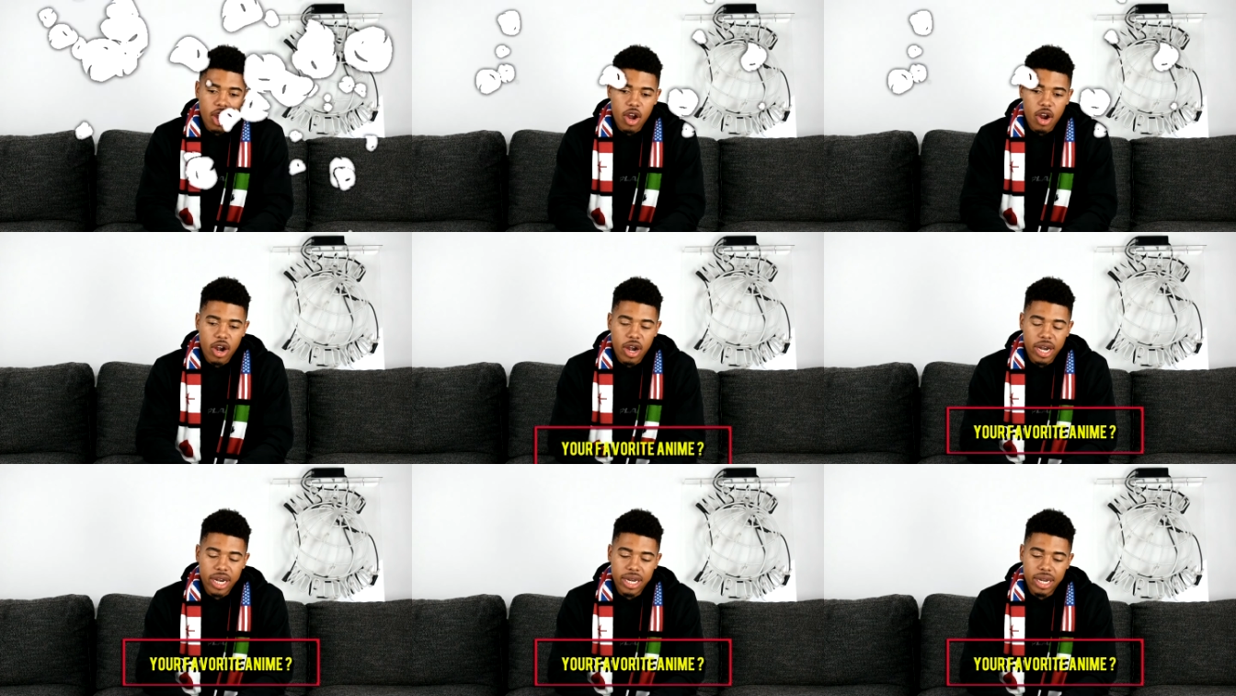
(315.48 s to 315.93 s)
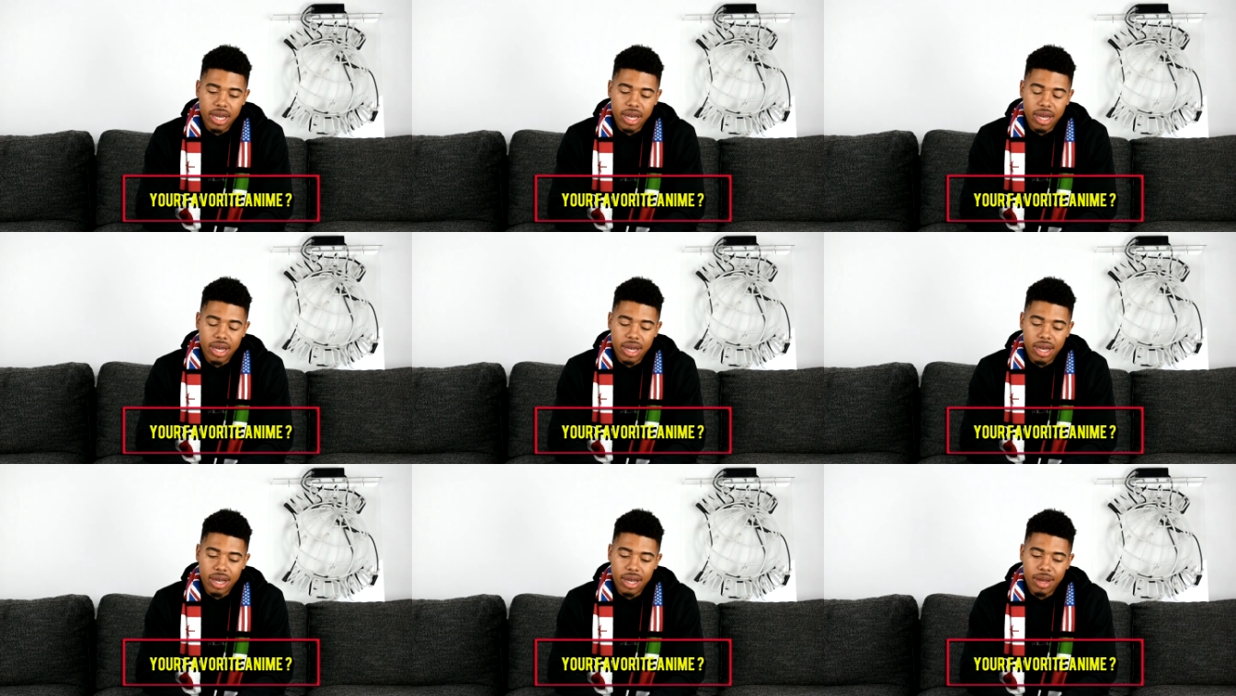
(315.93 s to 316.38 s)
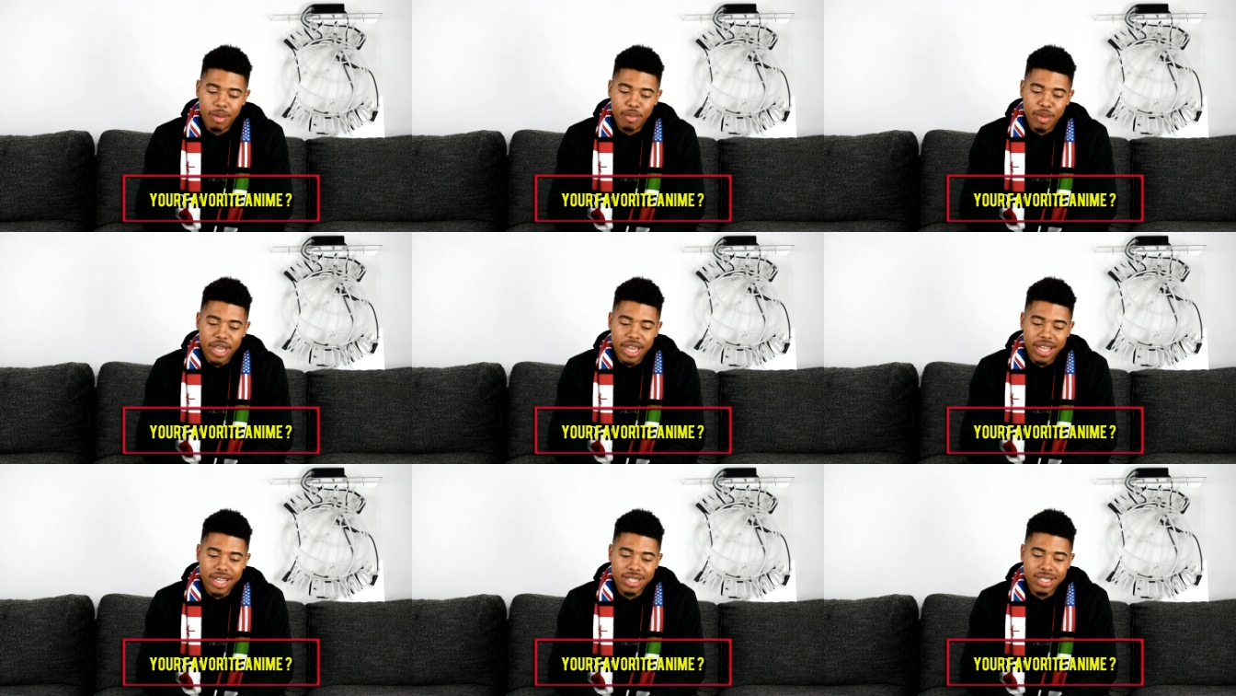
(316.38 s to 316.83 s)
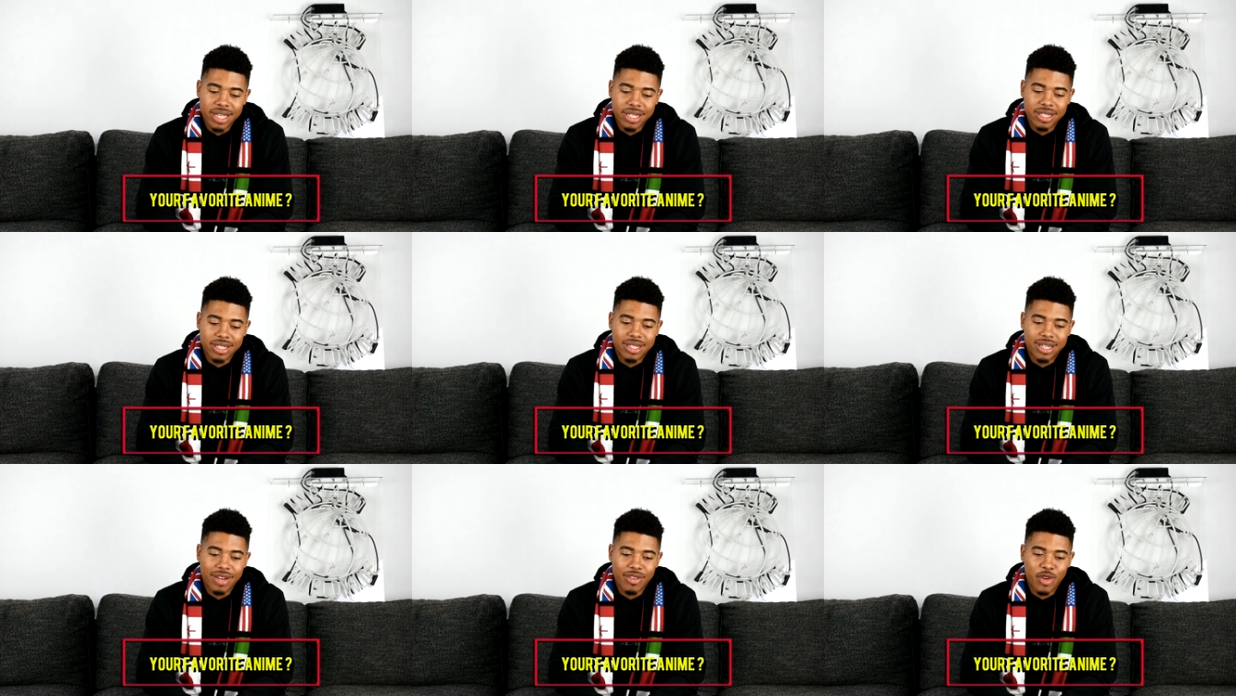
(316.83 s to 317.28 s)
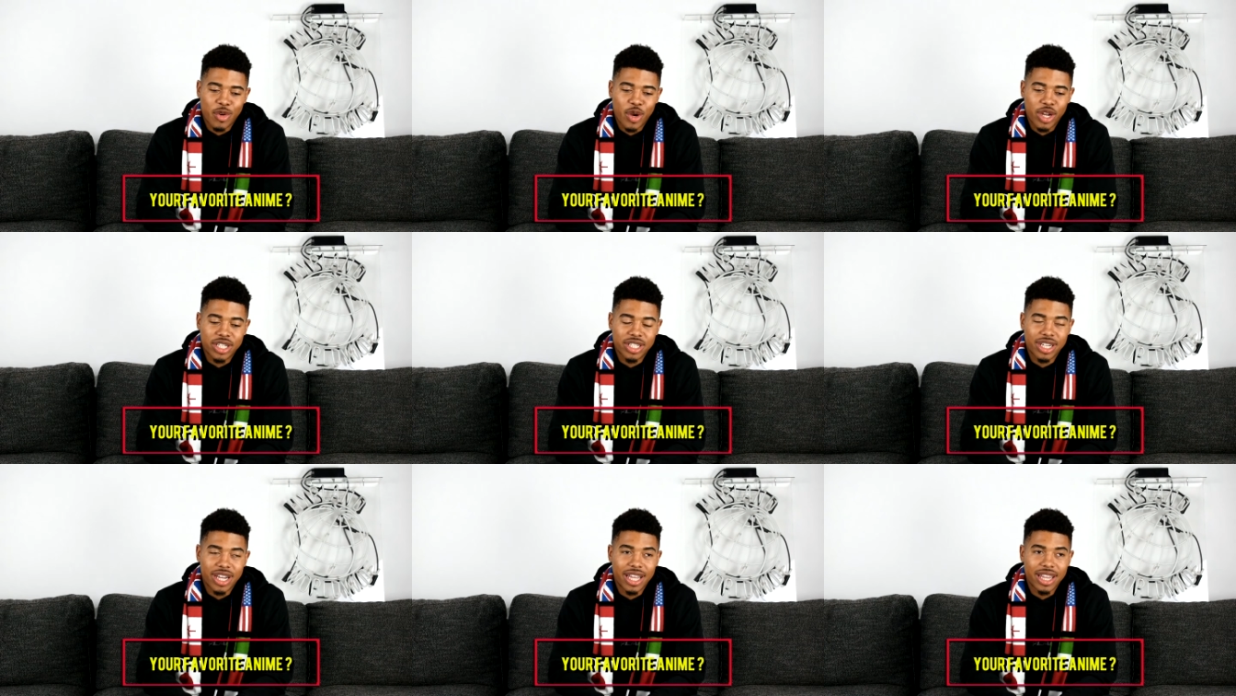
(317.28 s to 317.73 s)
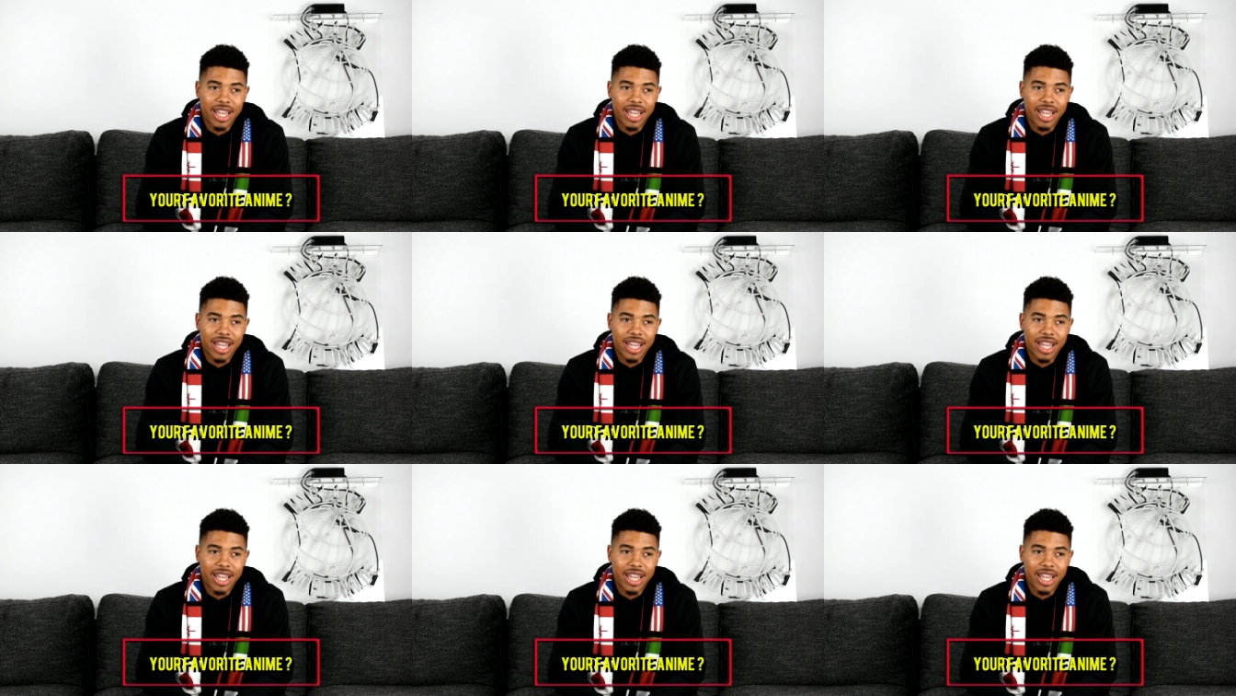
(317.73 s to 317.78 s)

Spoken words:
All right, man, that's such a tough question.